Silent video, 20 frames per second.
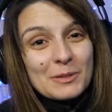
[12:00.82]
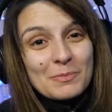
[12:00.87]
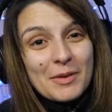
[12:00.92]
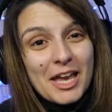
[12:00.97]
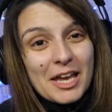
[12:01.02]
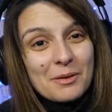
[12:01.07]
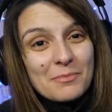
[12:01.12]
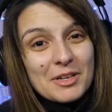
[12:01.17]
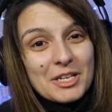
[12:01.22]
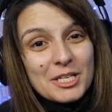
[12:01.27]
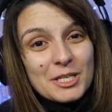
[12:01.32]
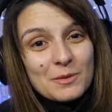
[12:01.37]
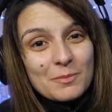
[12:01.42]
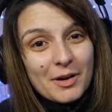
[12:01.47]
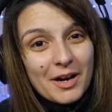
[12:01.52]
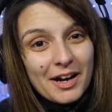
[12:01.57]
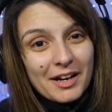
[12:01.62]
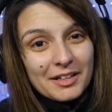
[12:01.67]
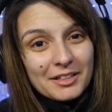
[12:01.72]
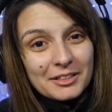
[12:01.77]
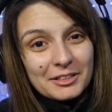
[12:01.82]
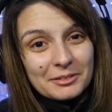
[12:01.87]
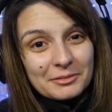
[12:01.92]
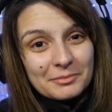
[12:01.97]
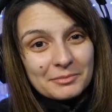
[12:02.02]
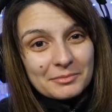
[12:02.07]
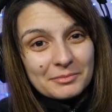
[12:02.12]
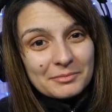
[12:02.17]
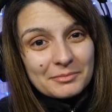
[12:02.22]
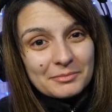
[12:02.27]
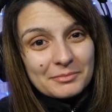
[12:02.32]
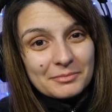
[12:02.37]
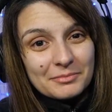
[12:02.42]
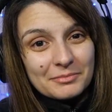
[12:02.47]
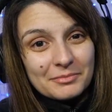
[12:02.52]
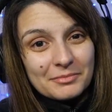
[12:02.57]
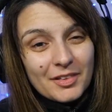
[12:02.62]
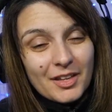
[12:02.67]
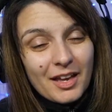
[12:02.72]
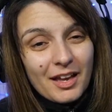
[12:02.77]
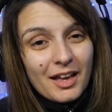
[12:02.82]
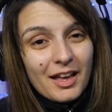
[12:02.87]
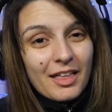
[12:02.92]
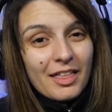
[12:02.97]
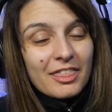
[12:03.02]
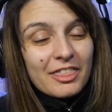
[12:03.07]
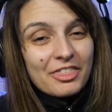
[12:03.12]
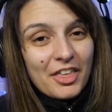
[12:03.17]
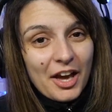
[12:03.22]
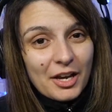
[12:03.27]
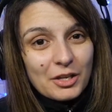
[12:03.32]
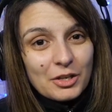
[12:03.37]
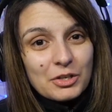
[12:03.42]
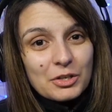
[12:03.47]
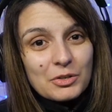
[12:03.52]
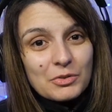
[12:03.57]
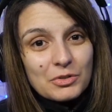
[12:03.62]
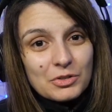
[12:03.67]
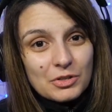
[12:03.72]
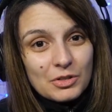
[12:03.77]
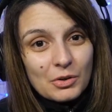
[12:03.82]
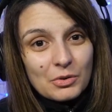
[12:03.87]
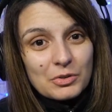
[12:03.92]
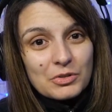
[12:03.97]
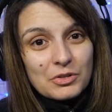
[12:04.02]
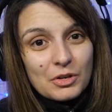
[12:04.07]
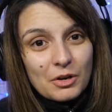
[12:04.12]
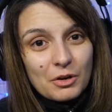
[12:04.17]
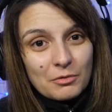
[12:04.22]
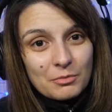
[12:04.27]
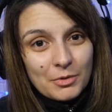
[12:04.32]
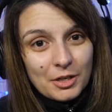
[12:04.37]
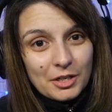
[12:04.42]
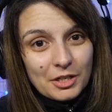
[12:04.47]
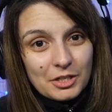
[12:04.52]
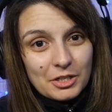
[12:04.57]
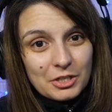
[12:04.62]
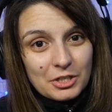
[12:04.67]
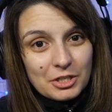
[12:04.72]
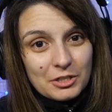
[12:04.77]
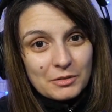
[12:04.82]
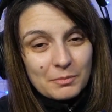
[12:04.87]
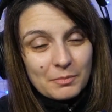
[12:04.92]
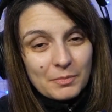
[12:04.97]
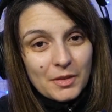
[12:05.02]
make me smile. Thank you so, so much.